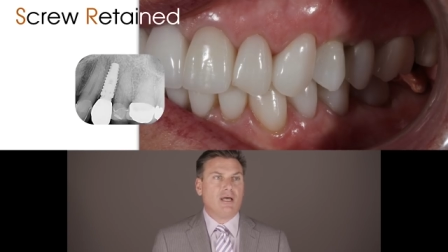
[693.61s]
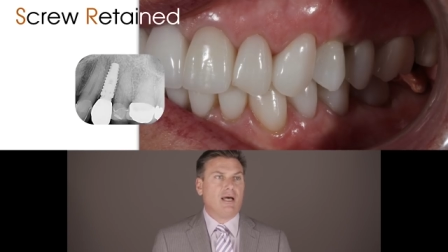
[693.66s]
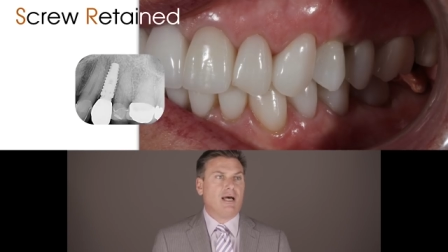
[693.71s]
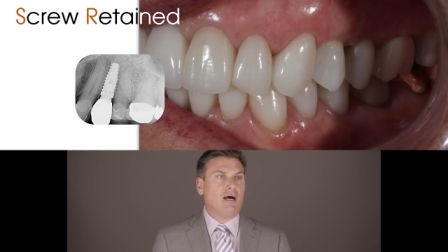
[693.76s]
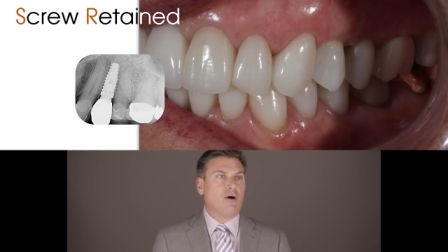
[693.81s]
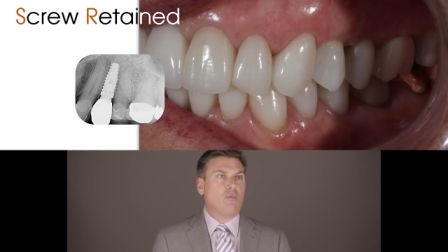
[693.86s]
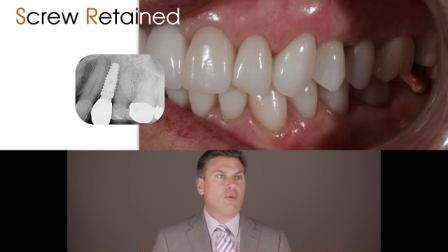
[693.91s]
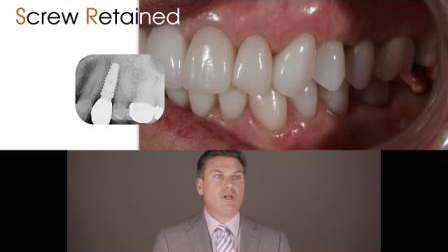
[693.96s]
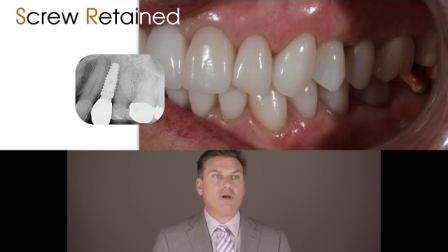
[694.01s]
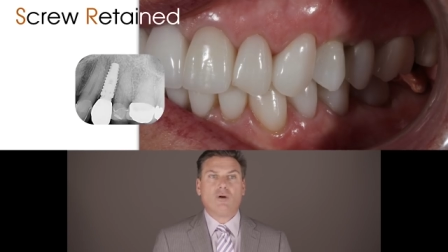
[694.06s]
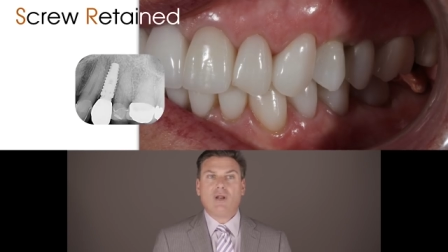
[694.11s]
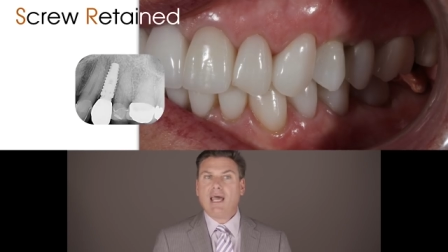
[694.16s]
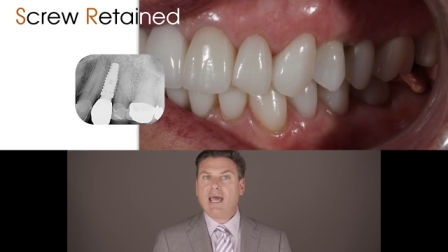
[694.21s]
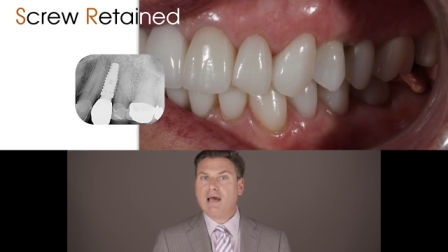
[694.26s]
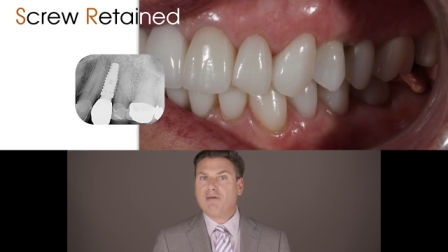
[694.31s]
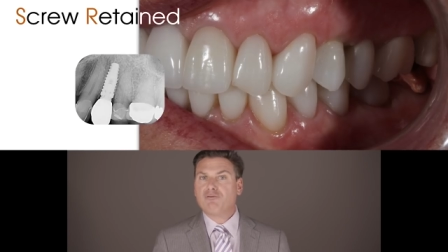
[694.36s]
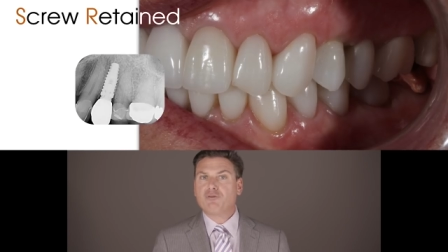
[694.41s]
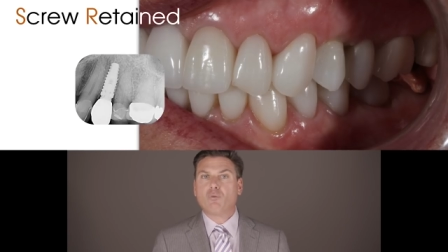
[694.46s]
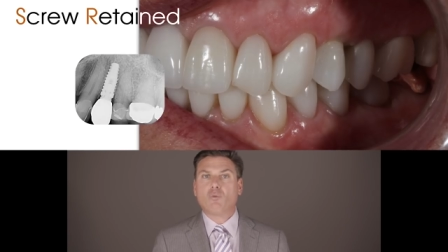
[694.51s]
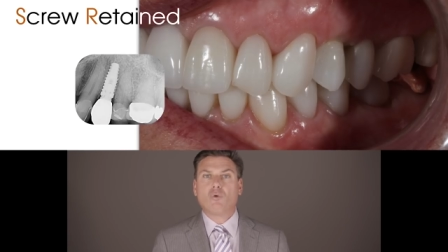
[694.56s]
Uh, we don't
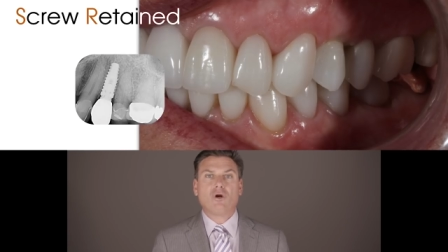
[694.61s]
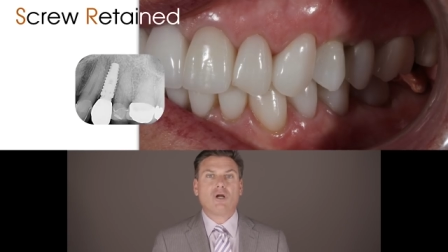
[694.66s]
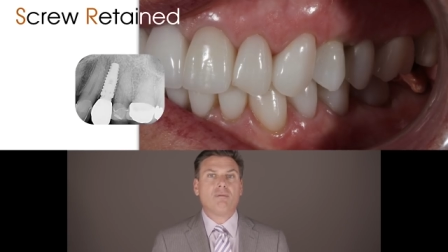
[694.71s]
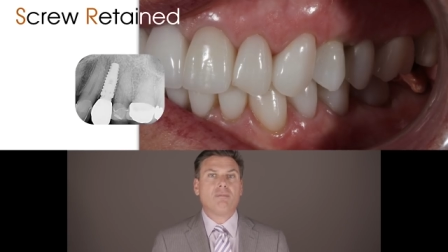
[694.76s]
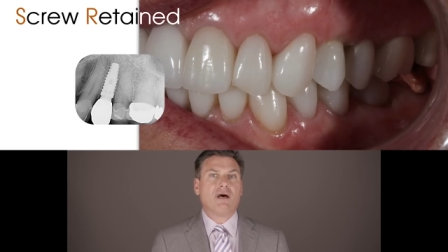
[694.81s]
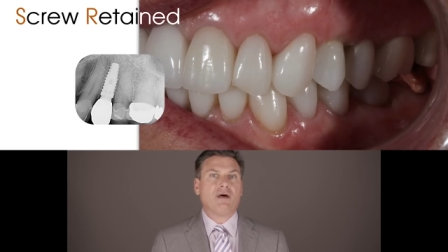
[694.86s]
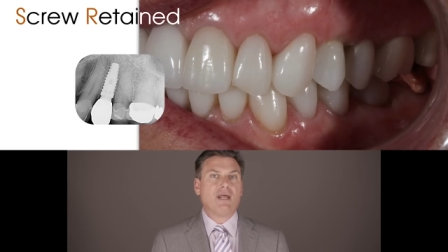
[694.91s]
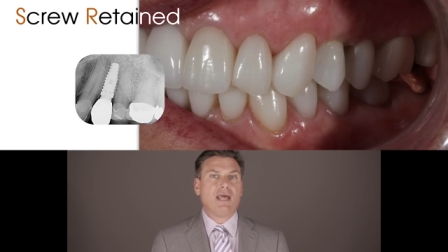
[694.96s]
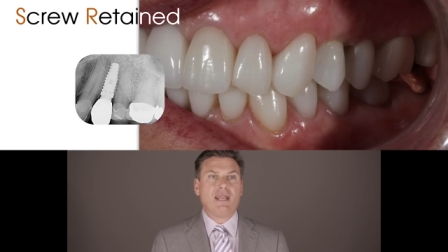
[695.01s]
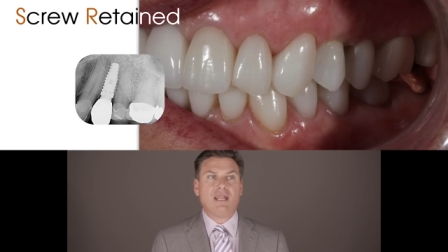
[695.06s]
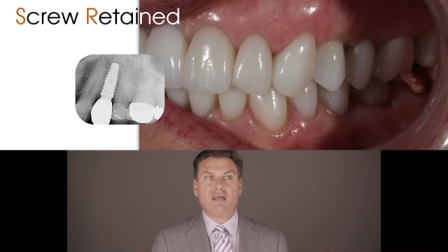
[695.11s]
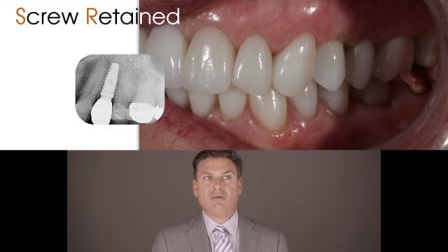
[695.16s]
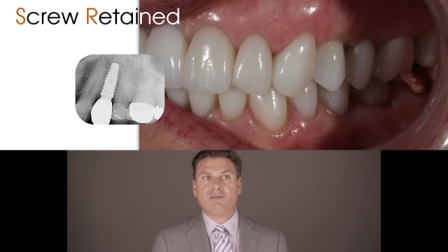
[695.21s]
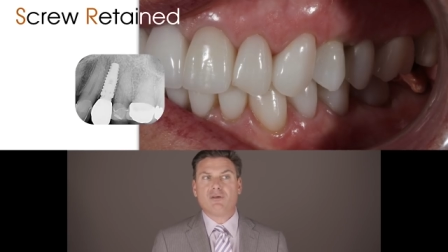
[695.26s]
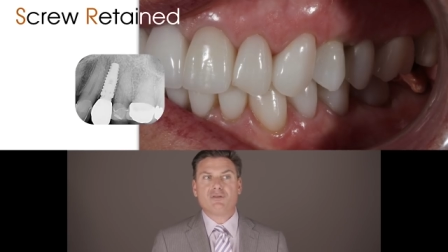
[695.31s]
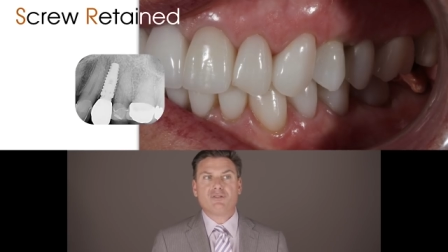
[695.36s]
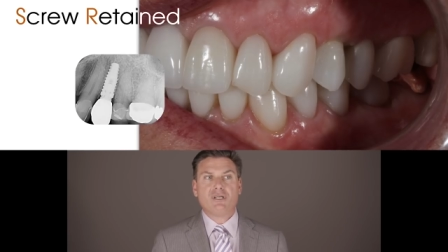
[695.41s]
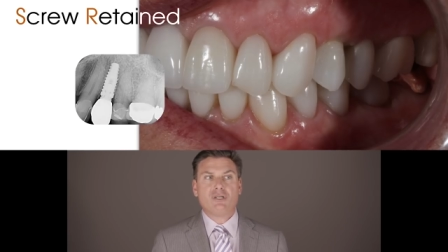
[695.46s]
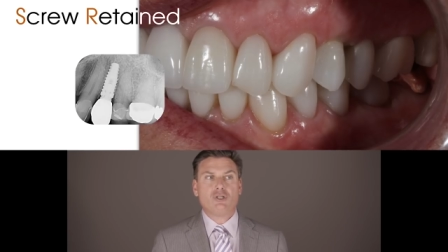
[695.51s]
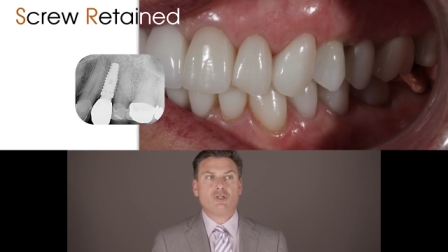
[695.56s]
have to worry about any of
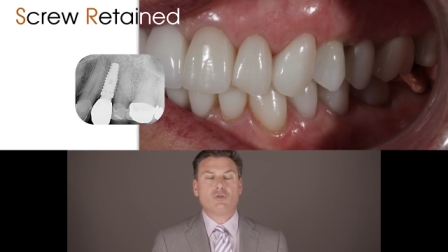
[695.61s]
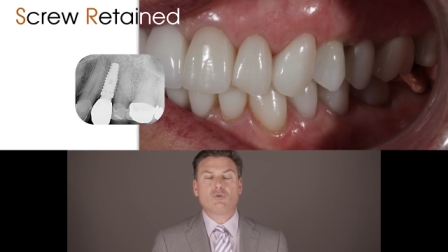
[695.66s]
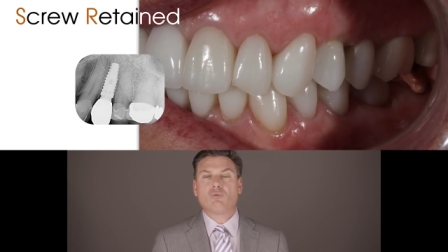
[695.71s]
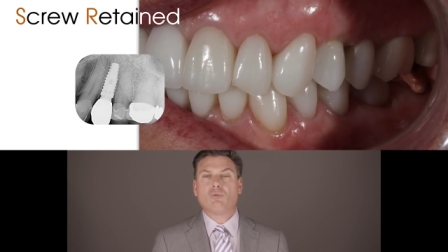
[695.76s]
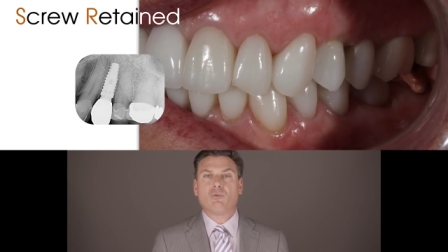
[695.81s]
those issues